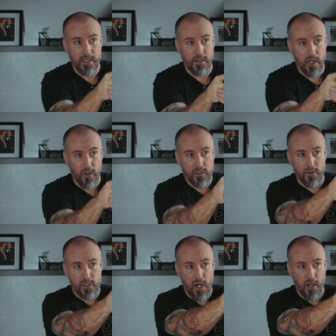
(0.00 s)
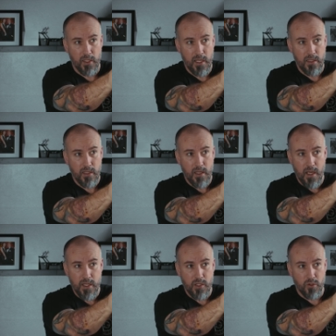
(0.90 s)
You're locked on target,
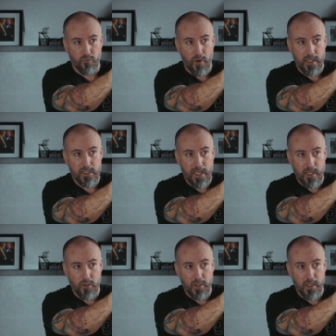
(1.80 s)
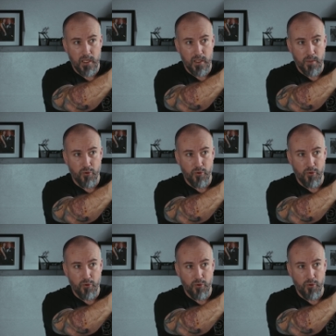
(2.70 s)
and you're just ready to take up the